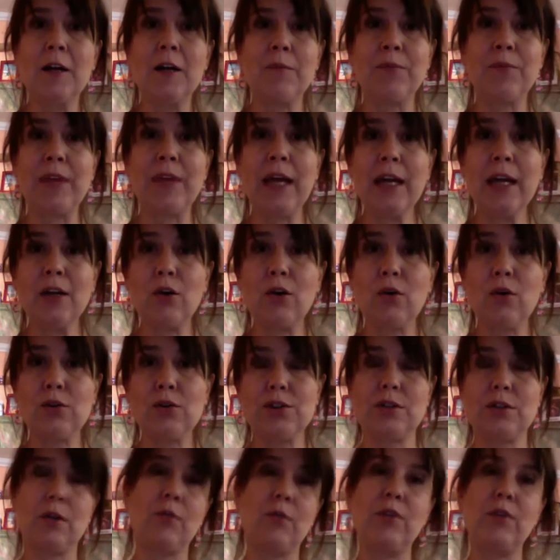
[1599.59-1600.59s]
Then
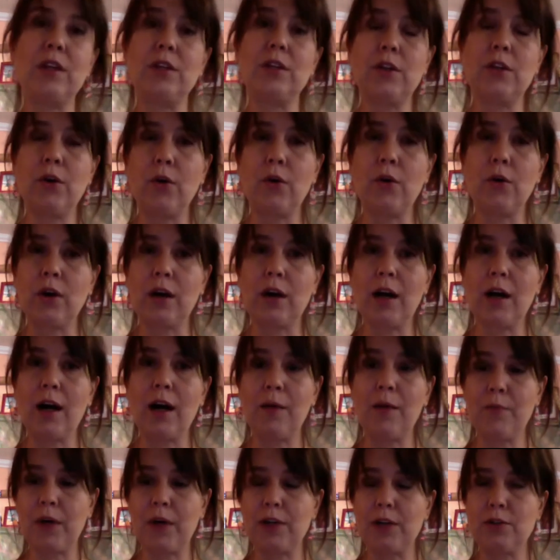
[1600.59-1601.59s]
also I took
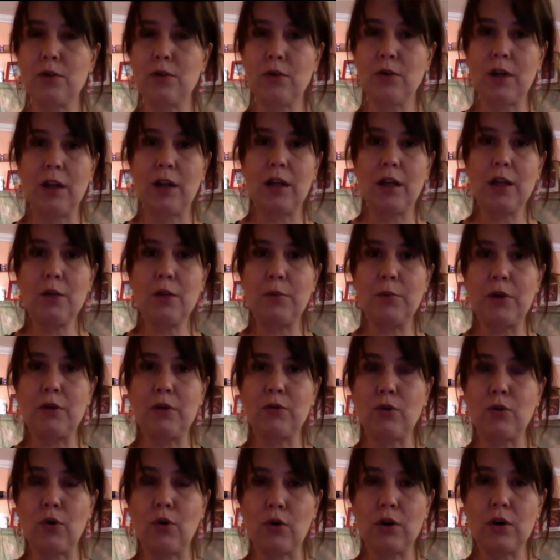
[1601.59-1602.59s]
a little bit
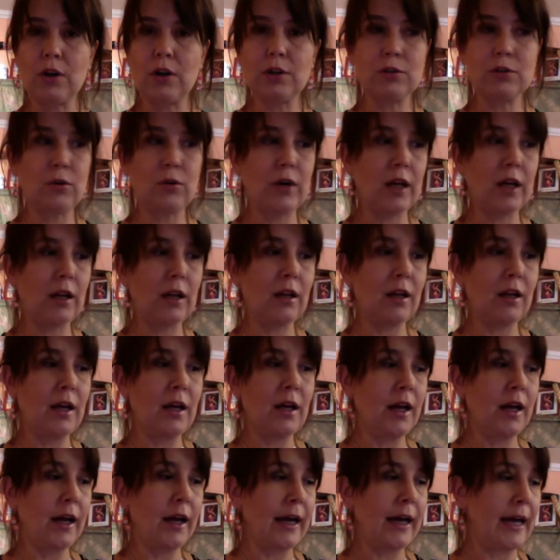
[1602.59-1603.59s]
of coconut oil
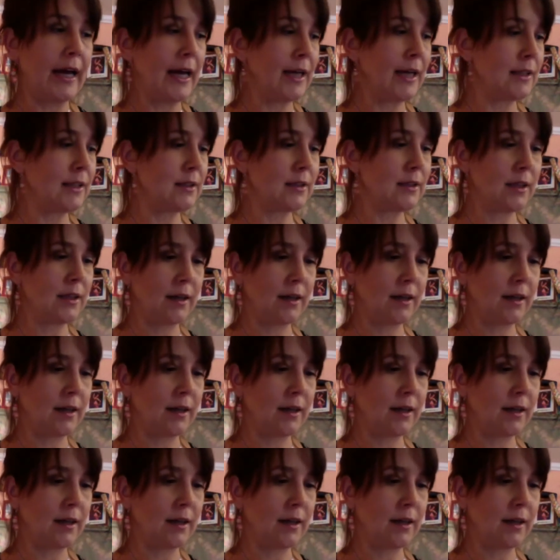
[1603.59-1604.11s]
and,